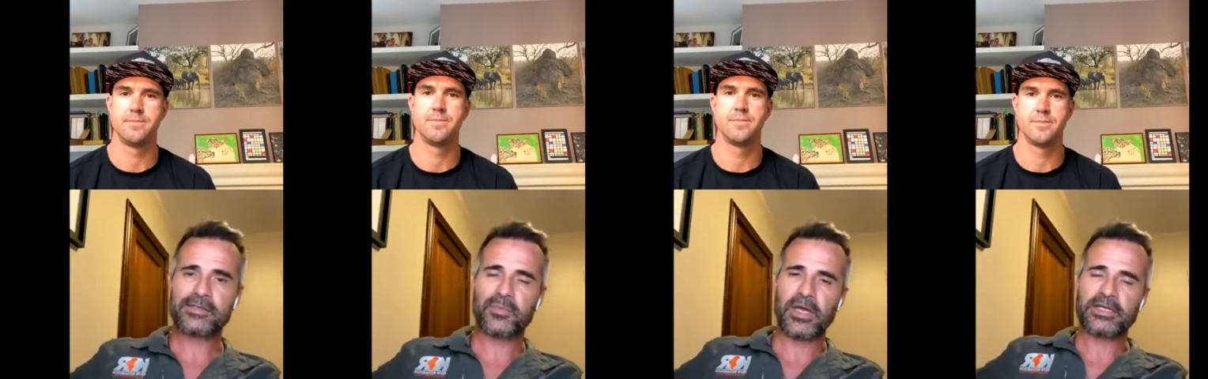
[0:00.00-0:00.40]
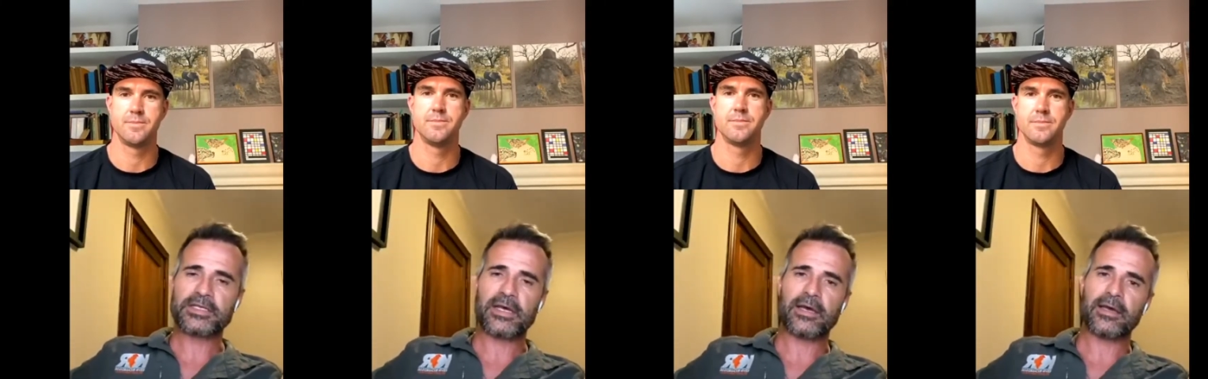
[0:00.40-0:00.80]
Speaker 1: but
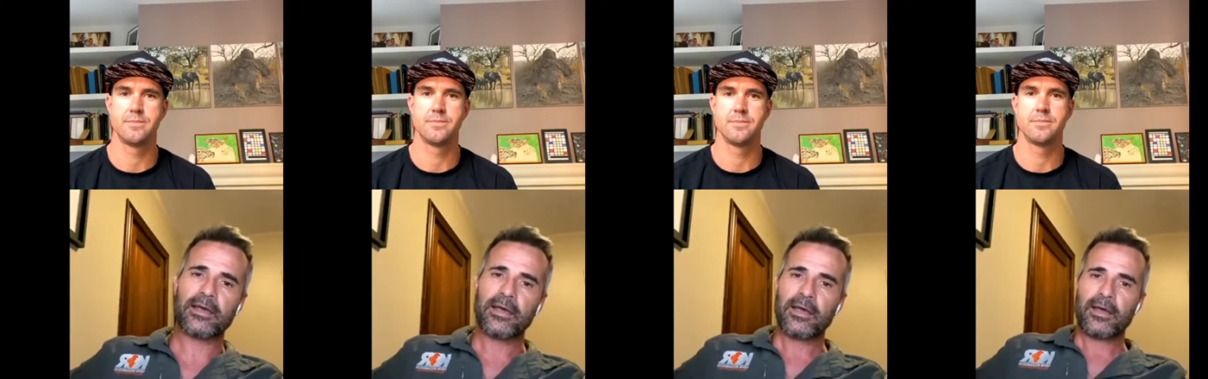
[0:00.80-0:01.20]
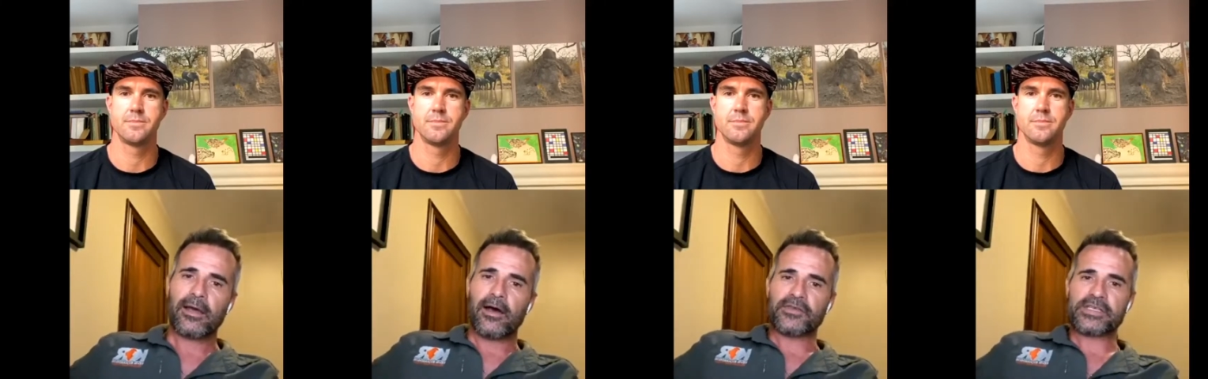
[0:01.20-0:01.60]
uh,
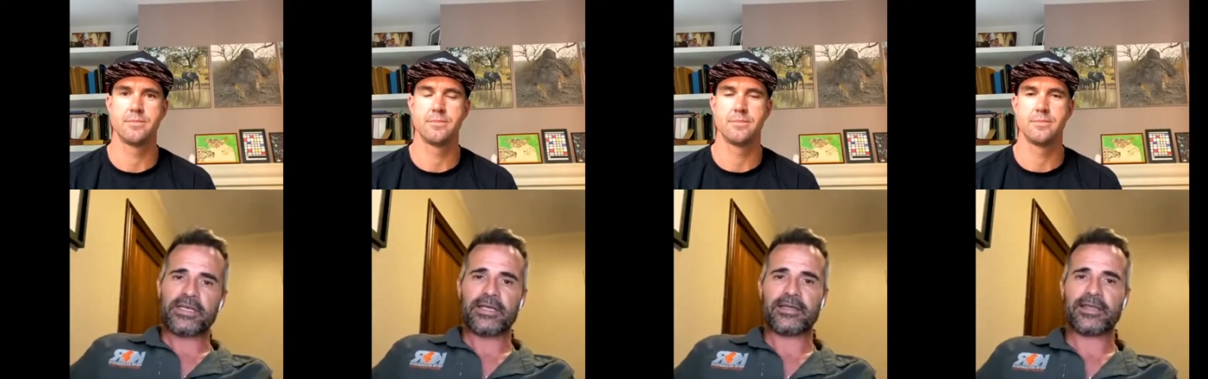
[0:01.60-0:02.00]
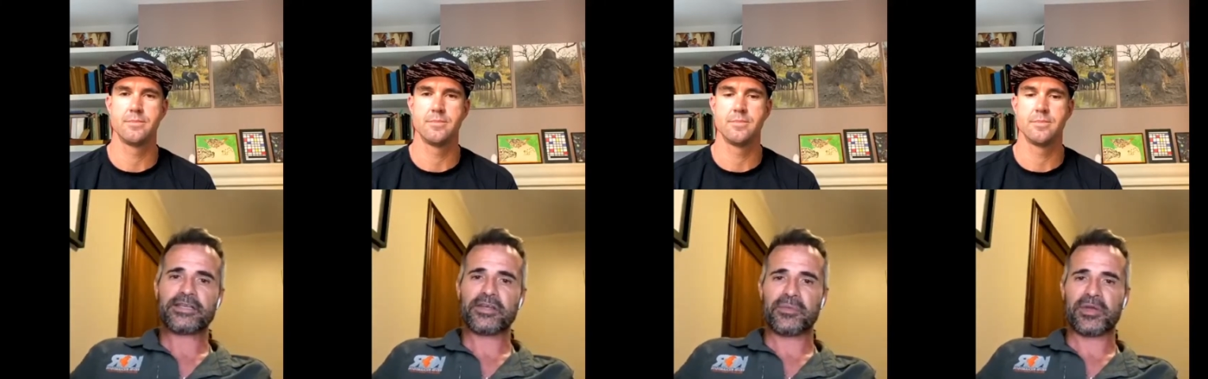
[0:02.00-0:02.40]
obviously things
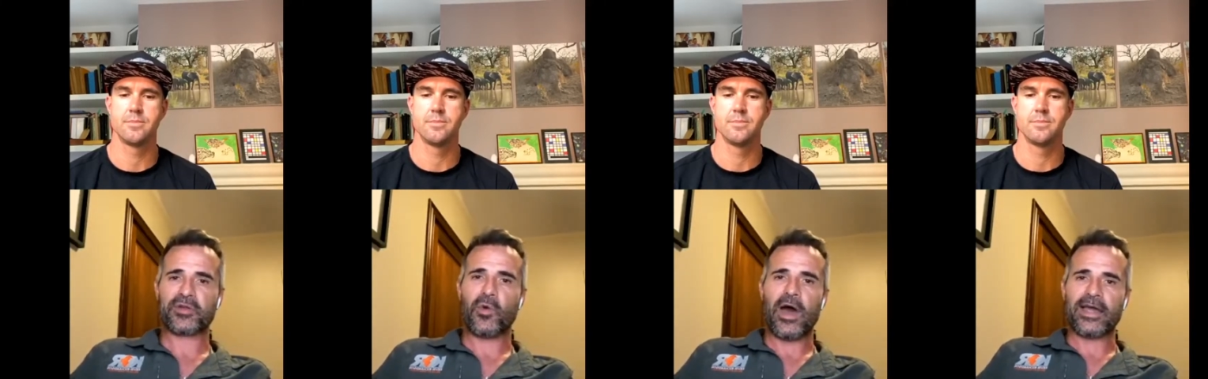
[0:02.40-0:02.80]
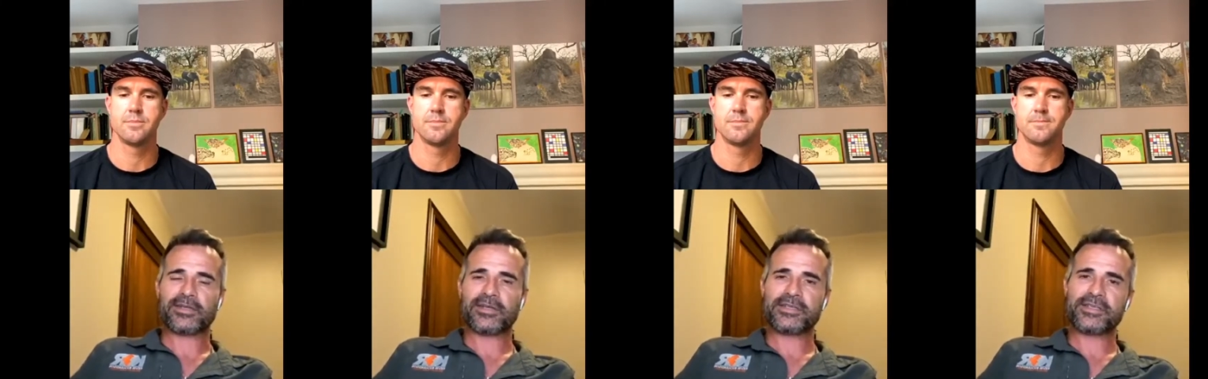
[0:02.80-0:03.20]
are a bit quiet
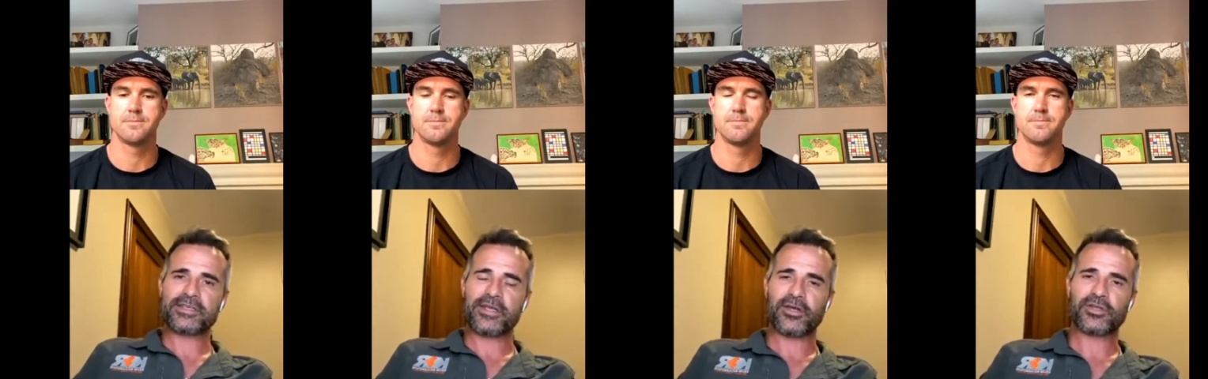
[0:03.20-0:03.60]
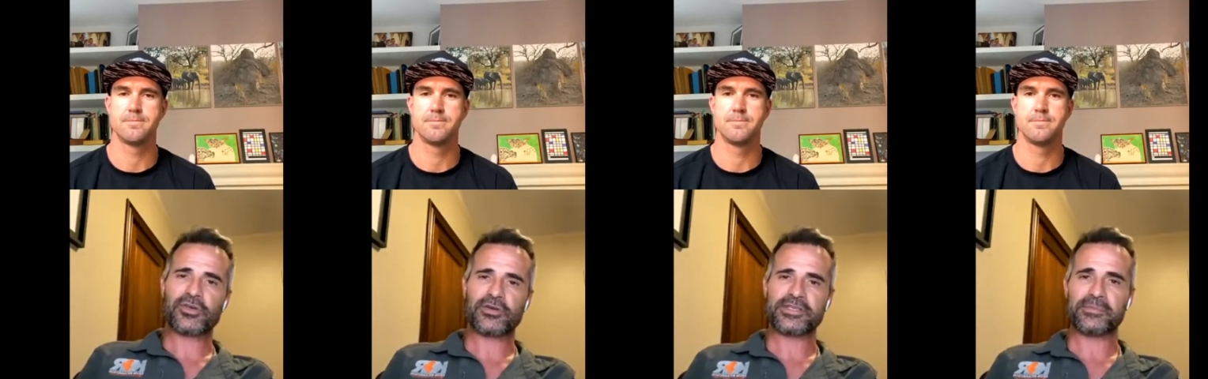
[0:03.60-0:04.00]
because there's no
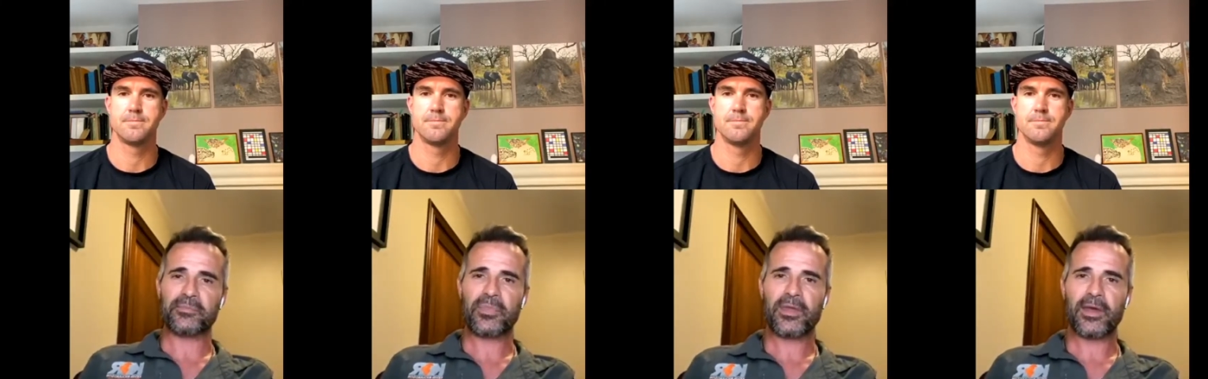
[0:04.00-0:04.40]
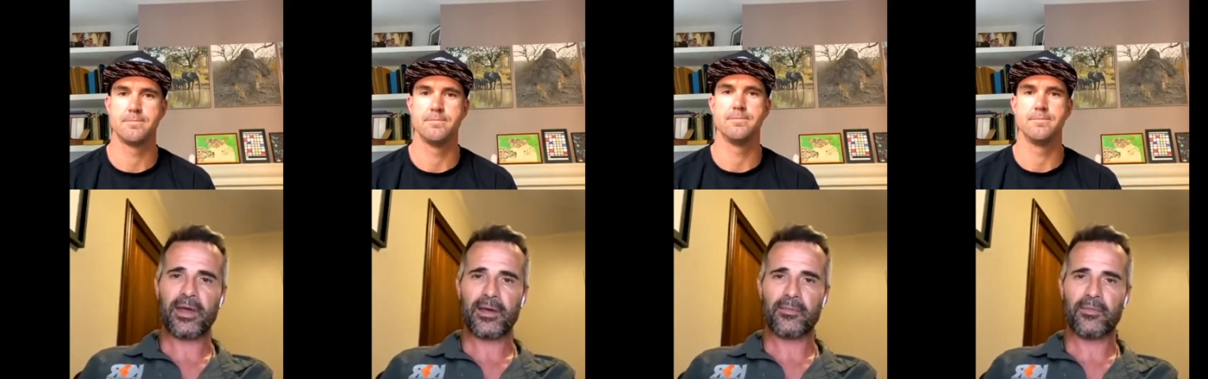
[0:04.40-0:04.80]
tourism
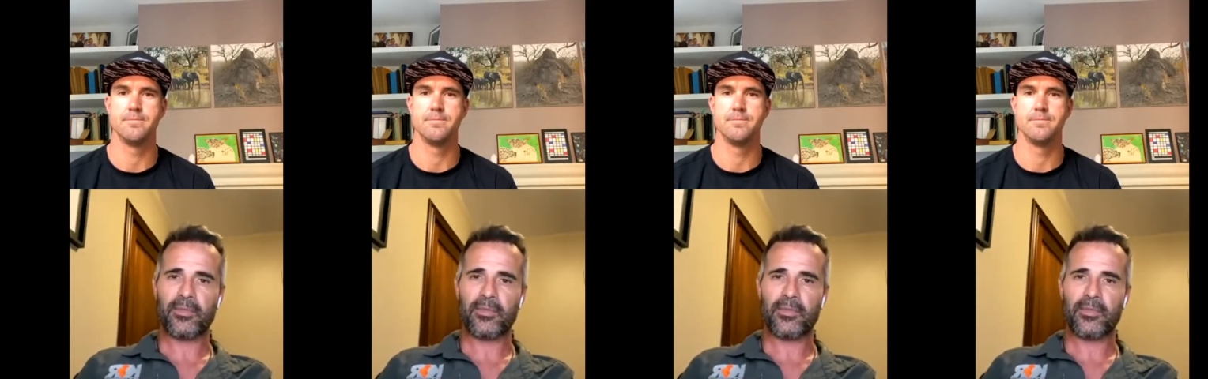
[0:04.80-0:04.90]
um, mm.